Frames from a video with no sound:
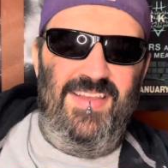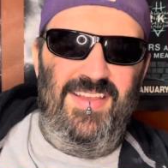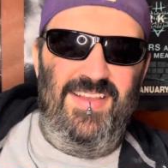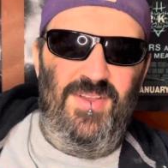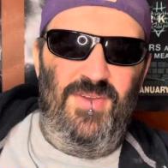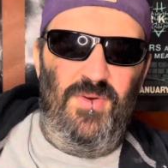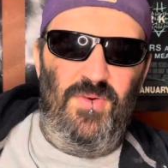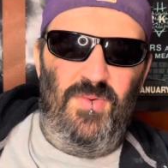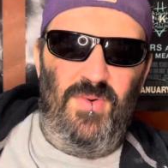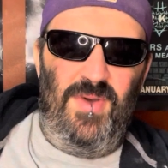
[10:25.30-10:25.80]

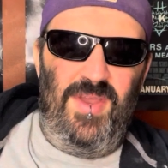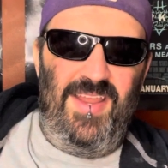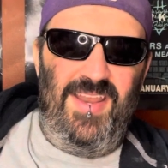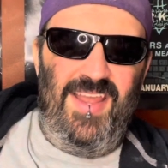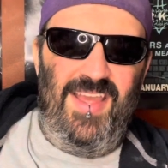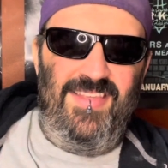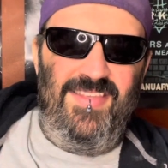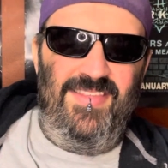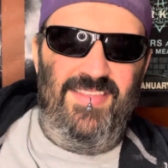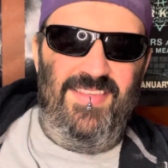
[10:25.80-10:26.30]
quite
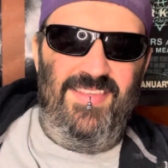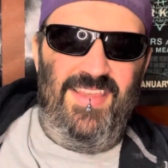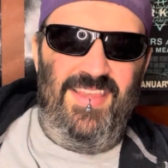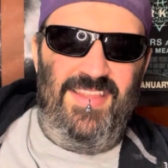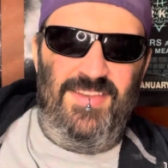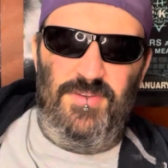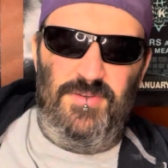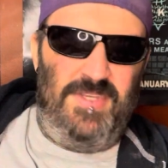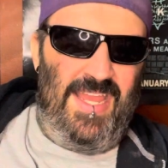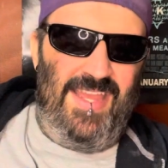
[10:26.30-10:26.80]
as
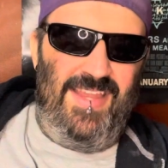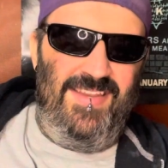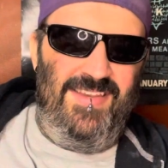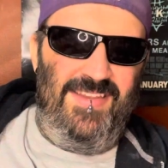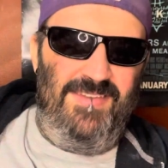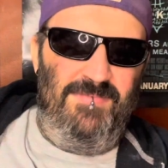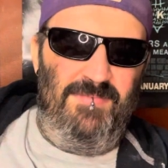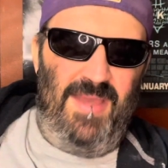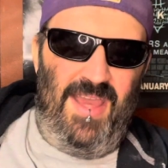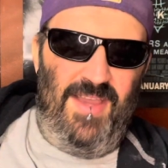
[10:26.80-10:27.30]
entertained
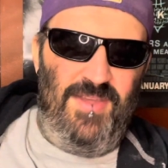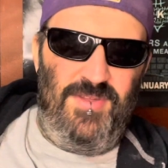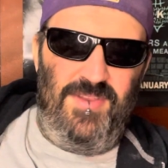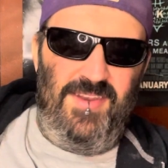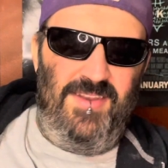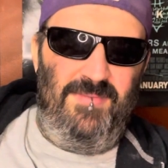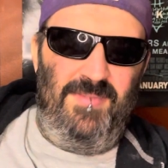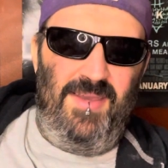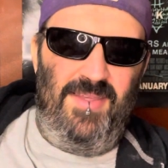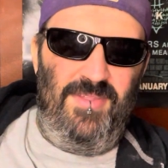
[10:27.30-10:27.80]
and
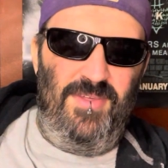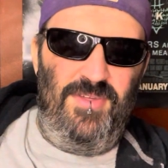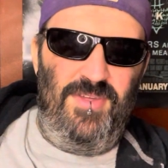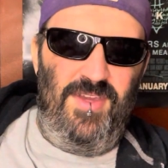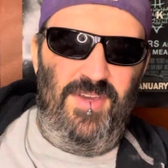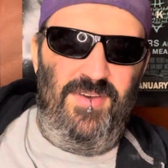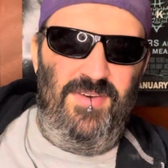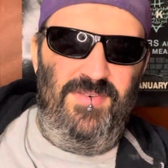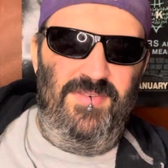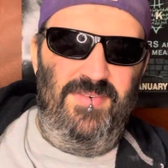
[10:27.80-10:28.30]
passionate about the
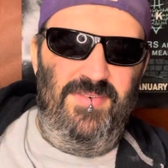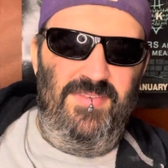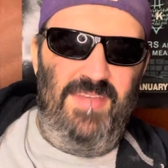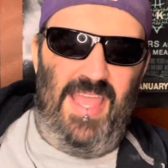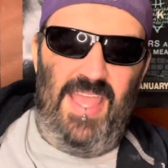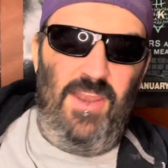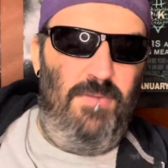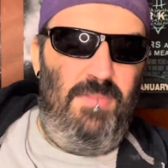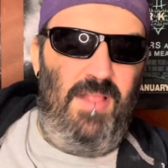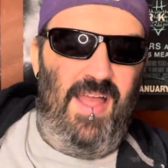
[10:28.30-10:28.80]
show
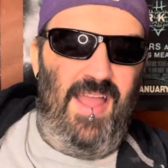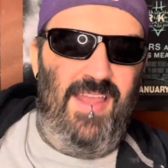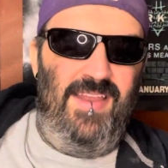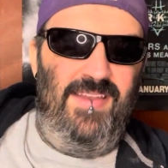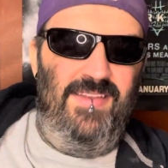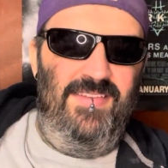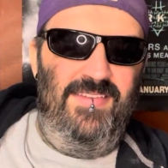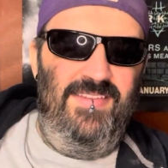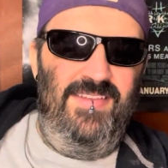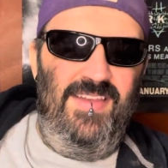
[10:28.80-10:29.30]
and are
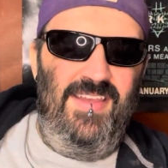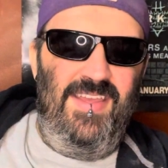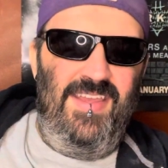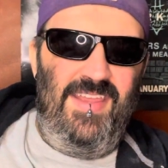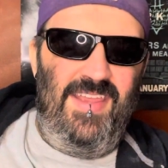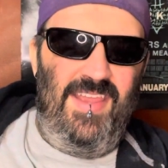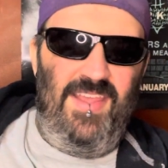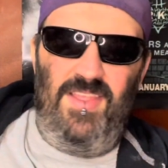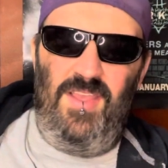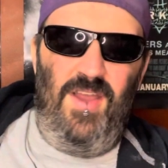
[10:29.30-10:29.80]
blind.
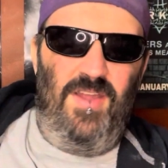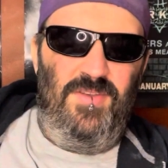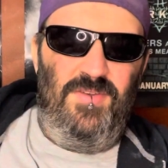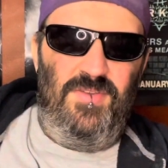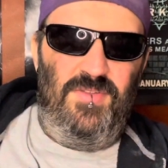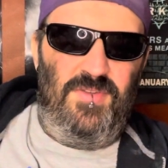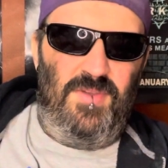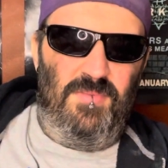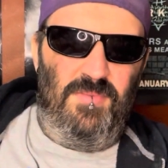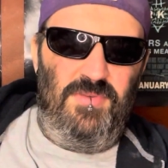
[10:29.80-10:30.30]
And the audio
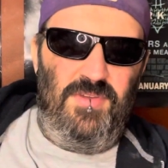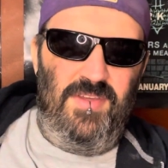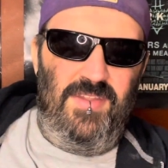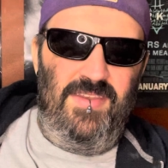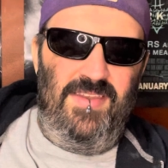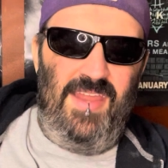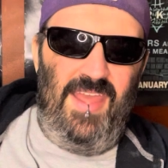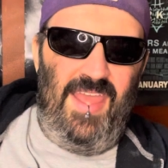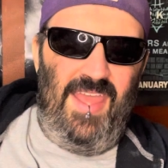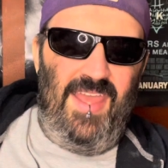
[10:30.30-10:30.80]

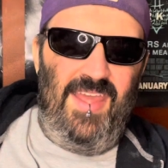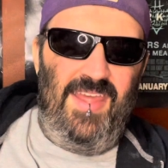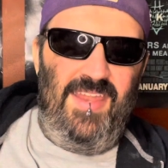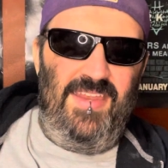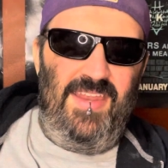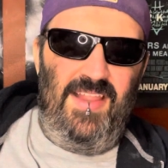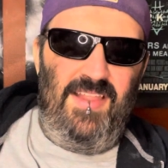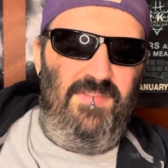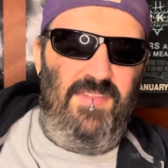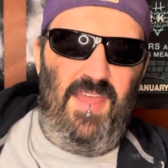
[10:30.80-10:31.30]
description. And
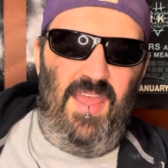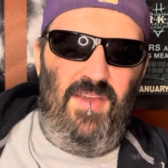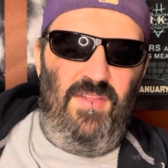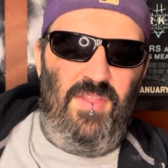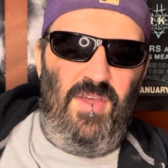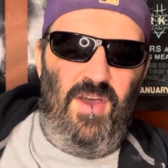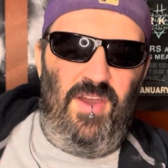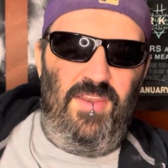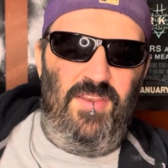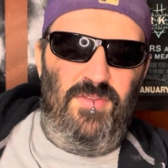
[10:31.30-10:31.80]
I love how the
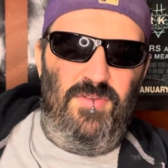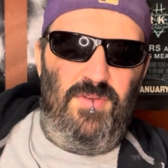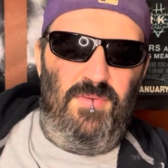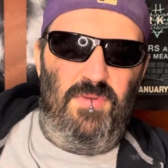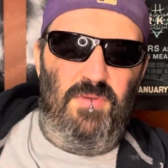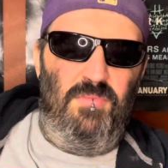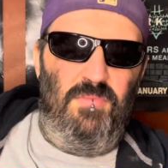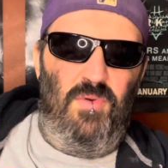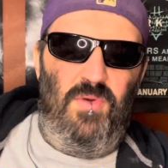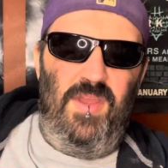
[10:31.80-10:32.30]
audio
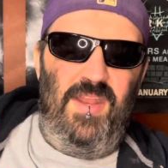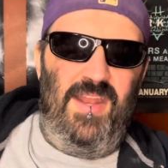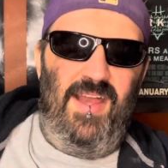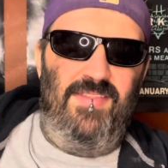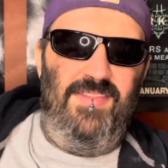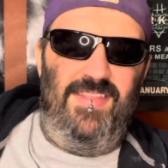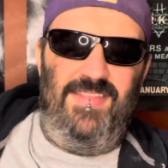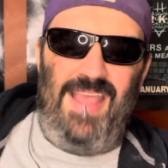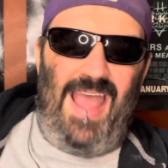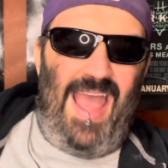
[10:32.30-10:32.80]
description pointed
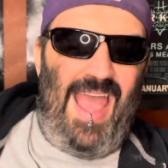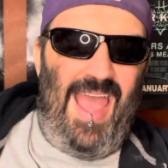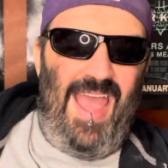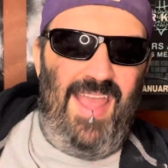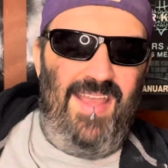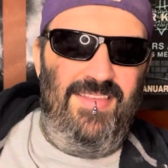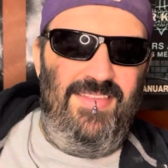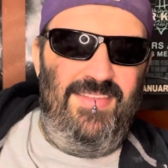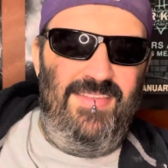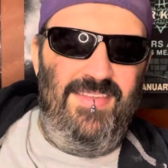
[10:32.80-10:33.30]
out the
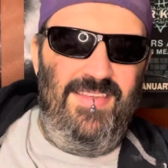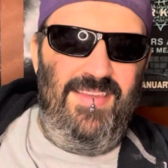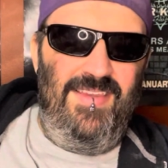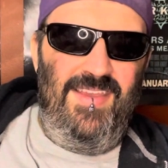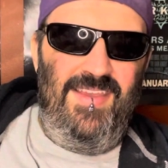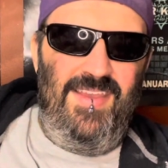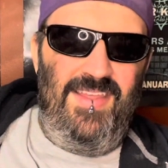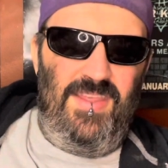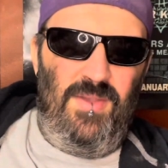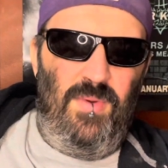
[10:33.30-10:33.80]
tags
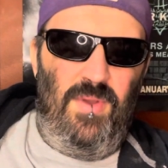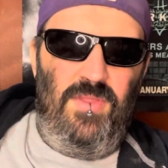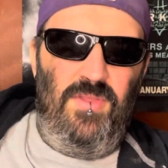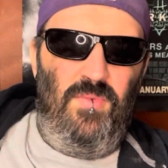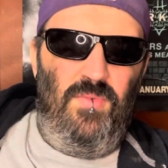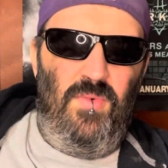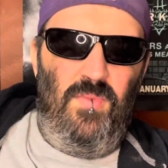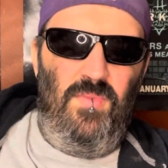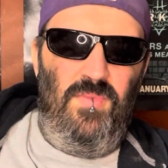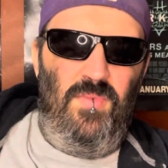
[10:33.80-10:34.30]
that were on
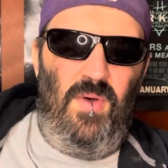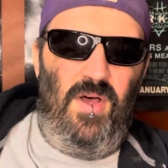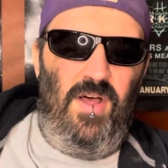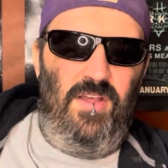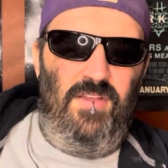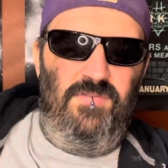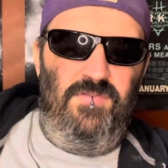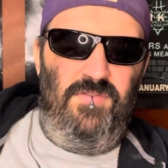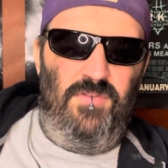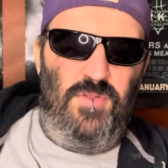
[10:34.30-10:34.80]
the
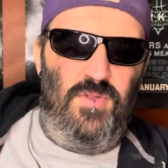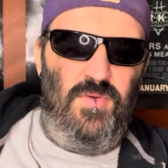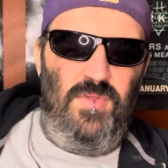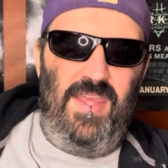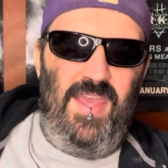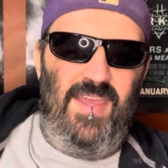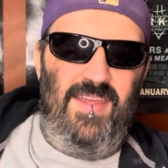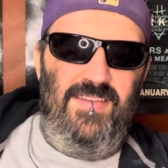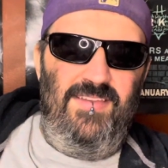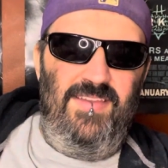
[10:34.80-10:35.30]
wall for
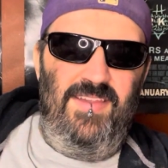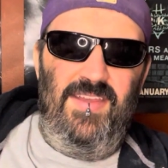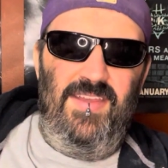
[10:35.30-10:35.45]
Juliet,